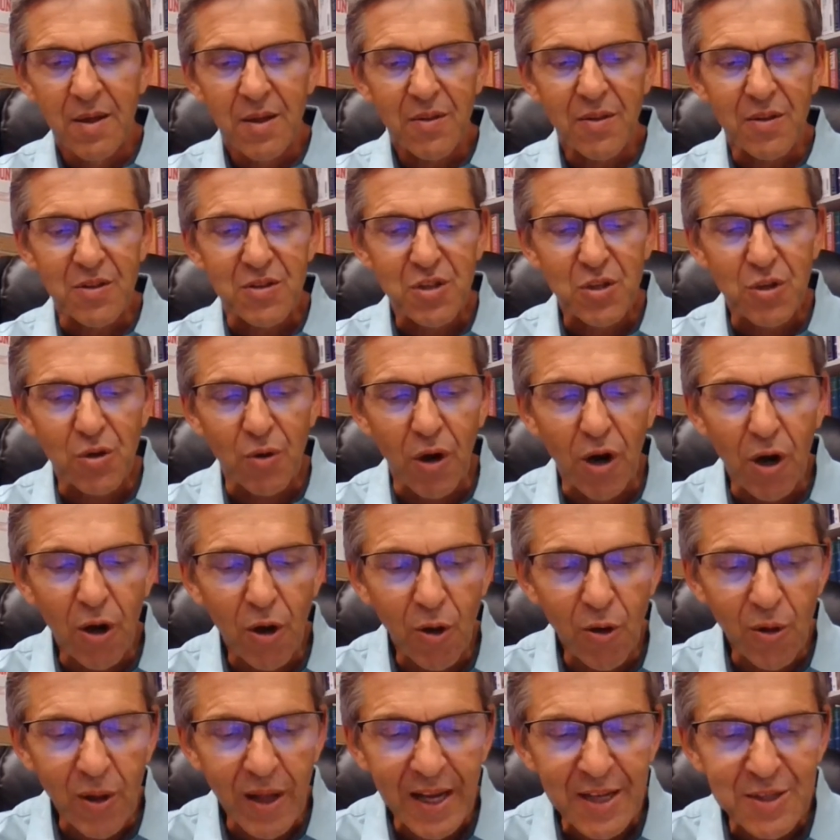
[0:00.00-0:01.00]
The
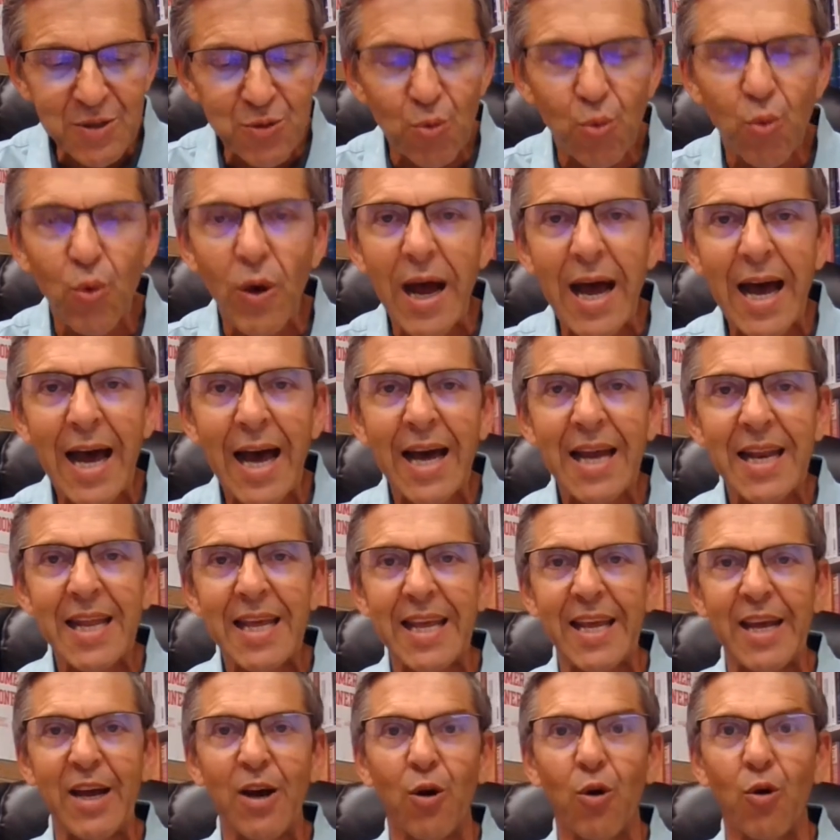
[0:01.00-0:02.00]
scroll has
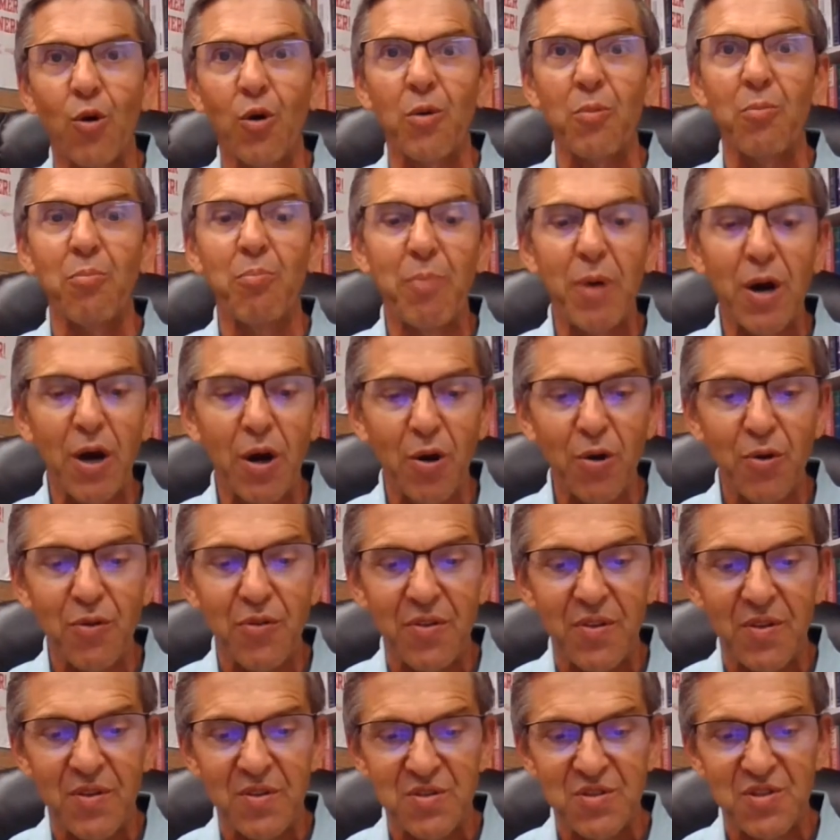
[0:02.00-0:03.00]
writing on
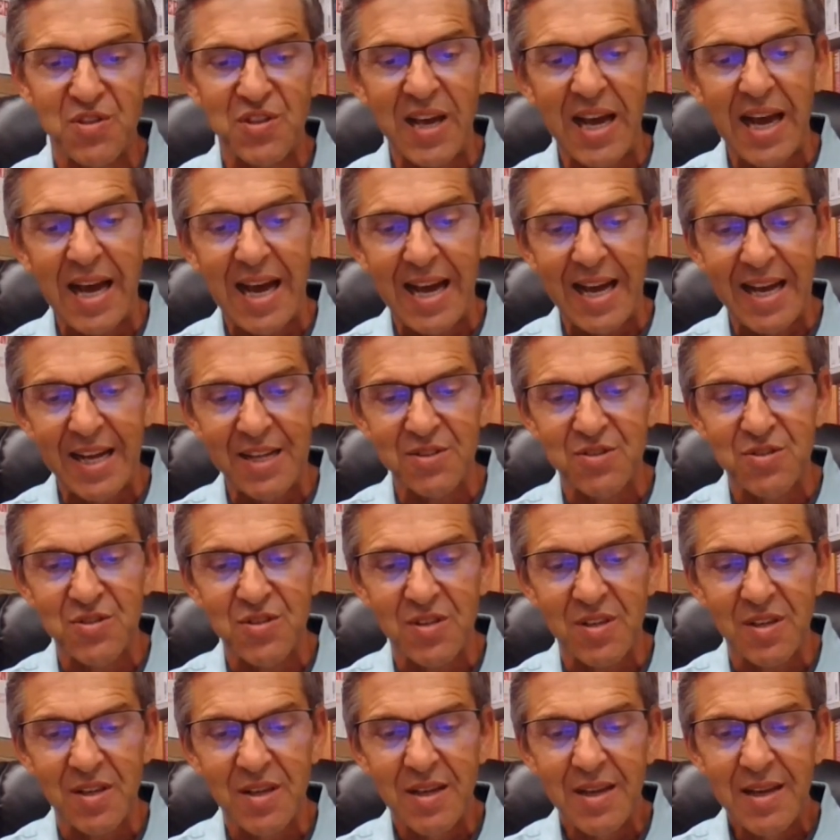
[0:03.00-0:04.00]
both
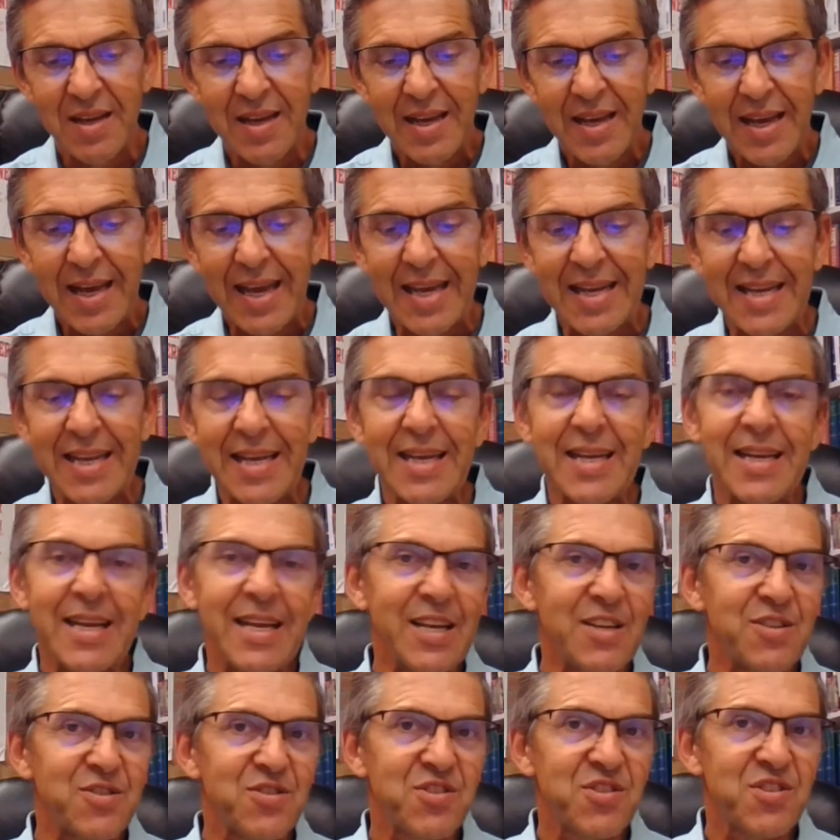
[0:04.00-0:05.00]
sides, and it
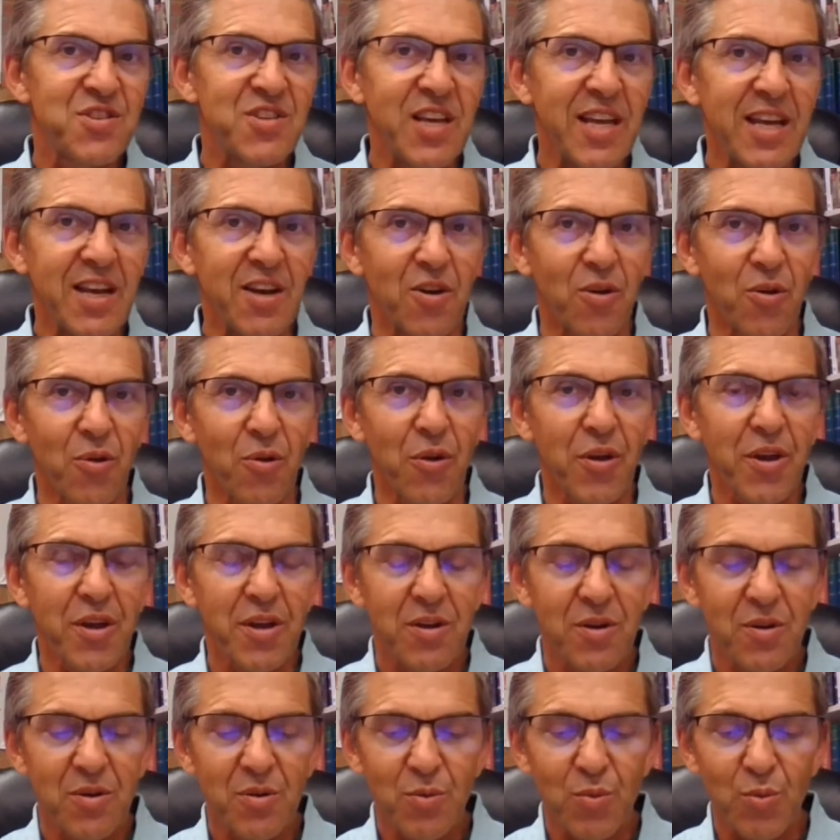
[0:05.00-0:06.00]
is sealed
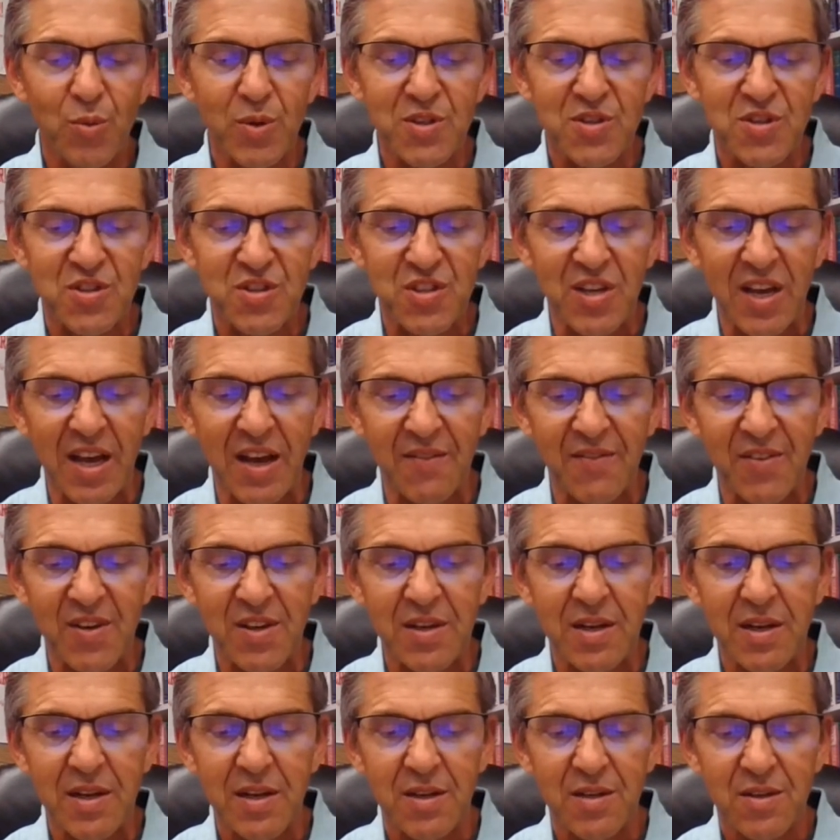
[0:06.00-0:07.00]
with
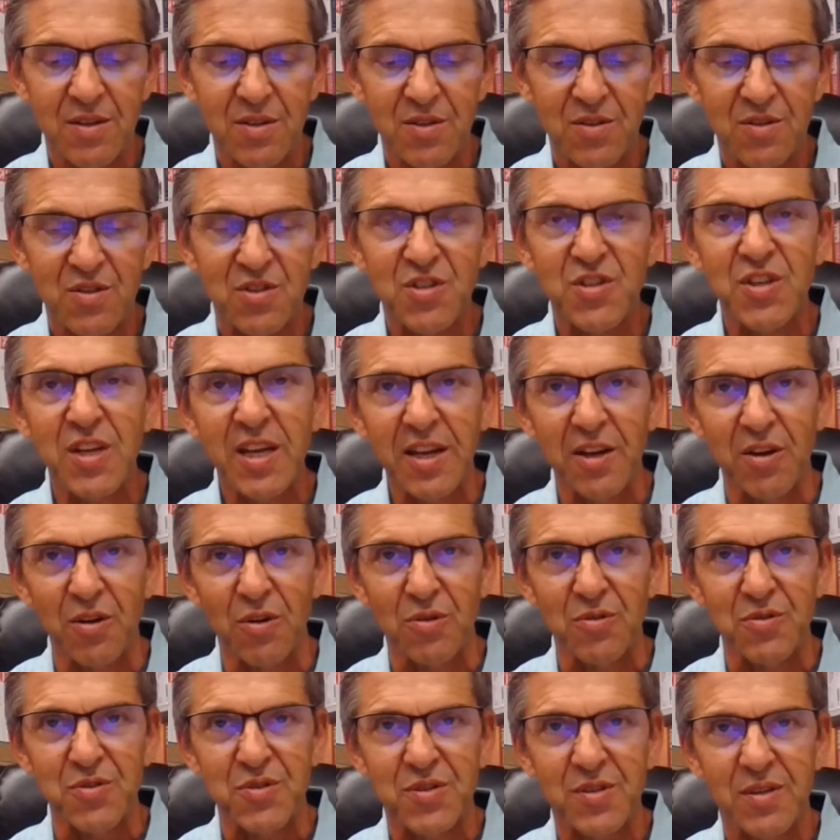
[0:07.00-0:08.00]
7
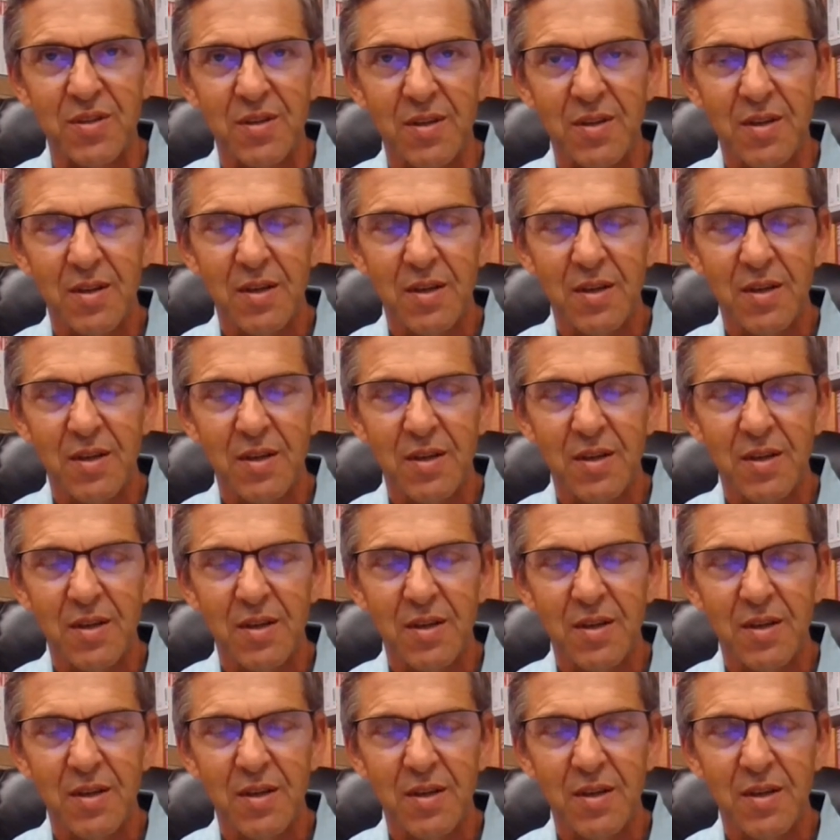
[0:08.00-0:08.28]
seals,